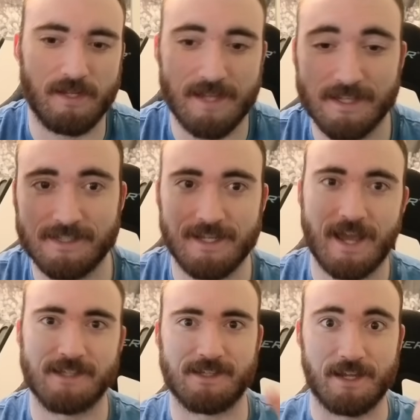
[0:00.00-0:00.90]
Yes, he
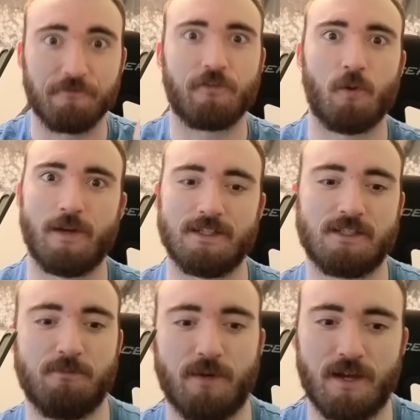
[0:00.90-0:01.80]
has
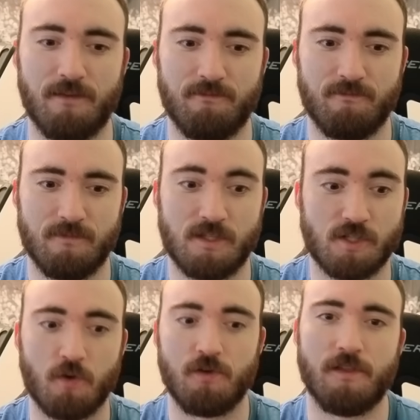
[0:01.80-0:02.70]
influence, but
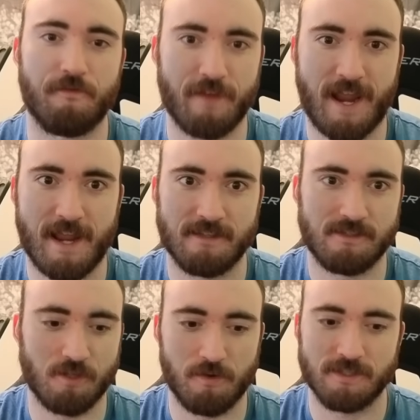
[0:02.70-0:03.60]
so do the fans,
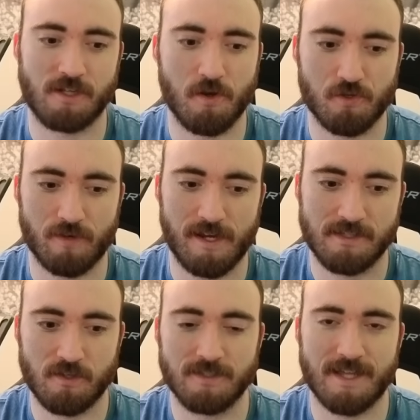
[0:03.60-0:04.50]
so does Coach Ray,
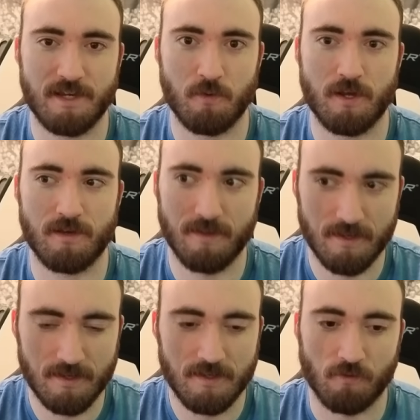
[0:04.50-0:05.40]
so does anyone
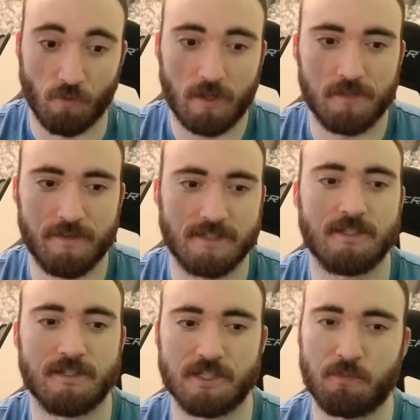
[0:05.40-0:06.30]
relevant
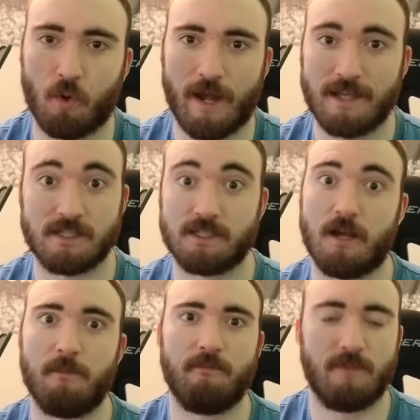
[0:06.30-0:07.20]
to the sport has
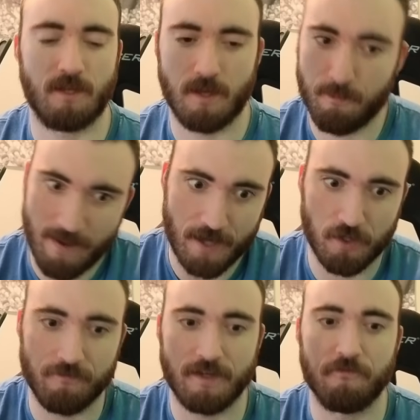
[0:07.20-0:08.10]
some matter
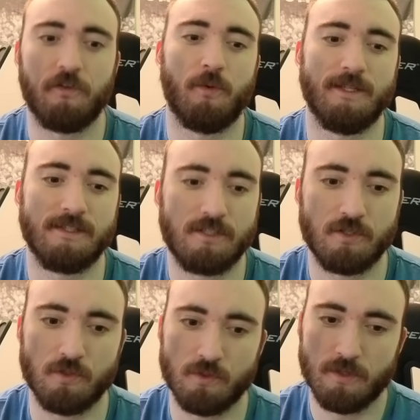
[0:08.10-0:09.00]
of influence
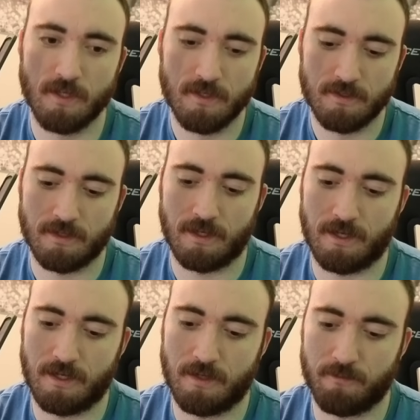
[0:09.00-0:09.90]
to
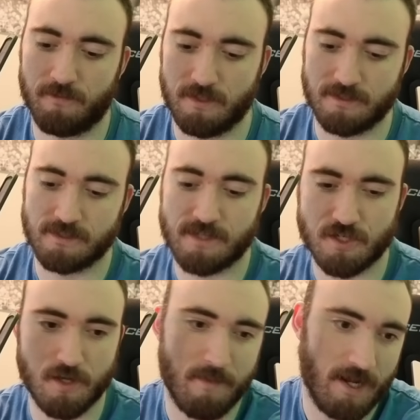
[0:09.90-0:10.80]
the
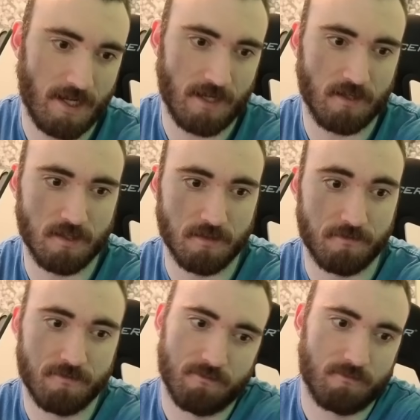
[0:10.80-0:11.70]
decision making
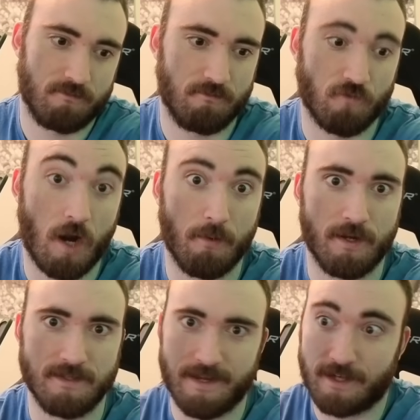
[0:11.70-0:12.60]
of Robert
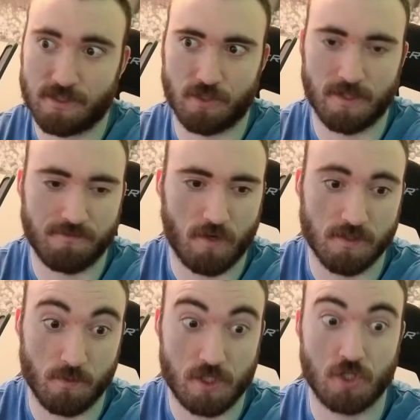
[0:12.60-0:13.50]
and Dexter as far
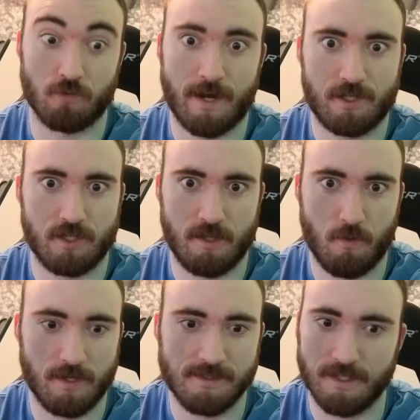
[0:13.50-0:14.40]
as which direction they
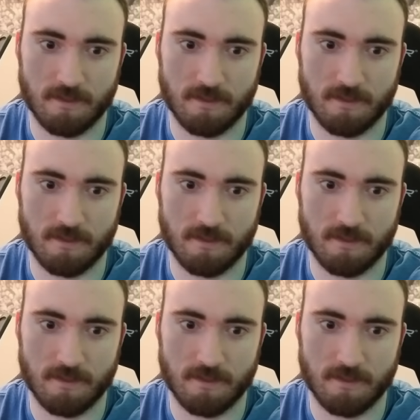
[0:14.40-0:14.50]
want to take the